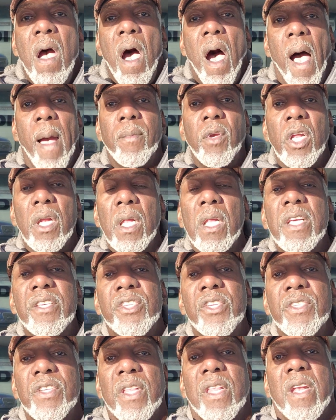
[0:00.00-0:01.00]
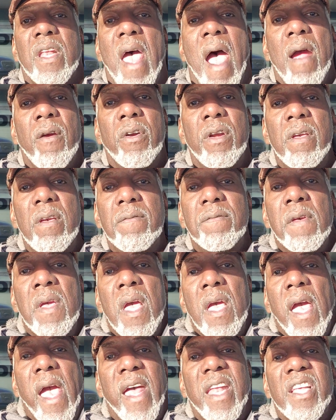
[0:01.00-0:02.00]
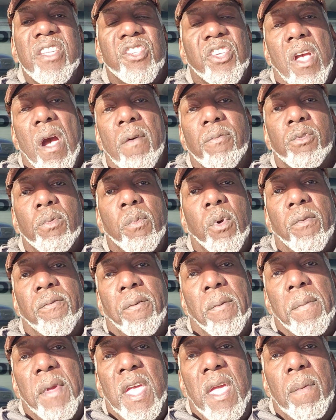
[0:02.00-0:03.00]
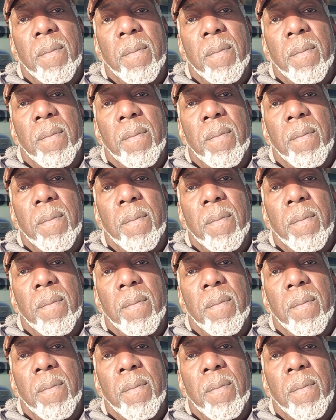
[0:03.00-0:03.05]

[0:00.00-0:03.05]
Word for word: I'm going to listen to the narrative and it's comfortable for me